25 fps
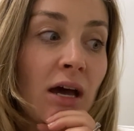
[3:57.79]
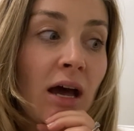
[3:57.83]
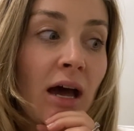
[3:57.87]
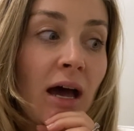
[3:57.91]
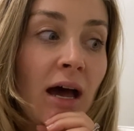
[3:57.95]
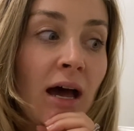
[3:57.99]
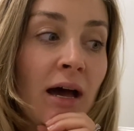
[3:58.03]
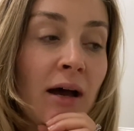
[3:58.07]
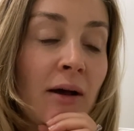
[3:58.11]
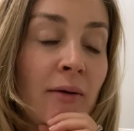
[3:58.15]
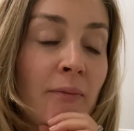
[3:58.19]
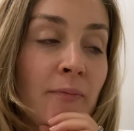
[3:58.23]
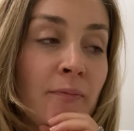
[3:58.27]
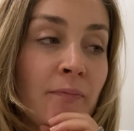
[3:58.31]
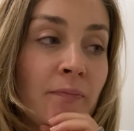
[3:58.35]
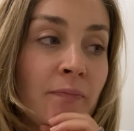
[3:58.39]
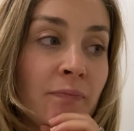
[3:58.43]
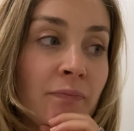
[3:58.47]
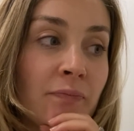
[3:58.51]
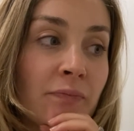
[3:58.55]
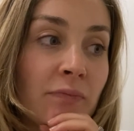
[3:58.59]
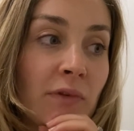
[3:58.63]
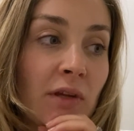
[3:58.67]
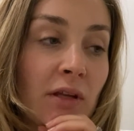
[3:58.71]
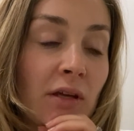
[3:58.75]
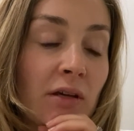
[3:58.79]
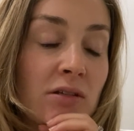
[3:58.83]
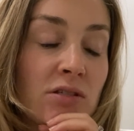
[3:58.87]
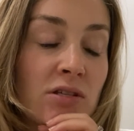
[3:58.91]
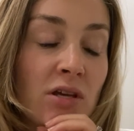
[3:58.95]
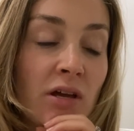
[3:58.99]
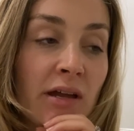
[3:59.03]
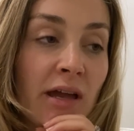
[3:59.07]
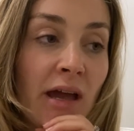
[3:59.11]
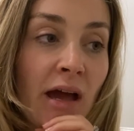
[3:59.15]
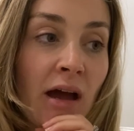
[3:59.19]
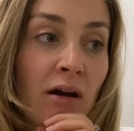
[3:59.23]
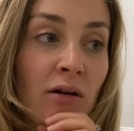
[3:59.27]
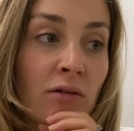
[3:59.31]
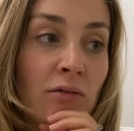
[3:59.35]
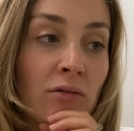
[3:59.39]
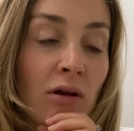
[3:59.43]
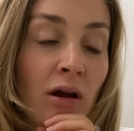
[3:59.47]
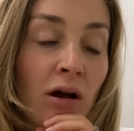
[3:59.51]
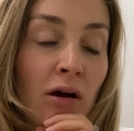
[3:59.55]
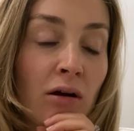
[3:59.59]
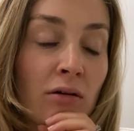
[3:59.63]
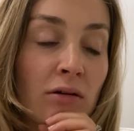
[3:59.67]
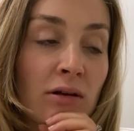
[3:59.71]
So yeah, I'll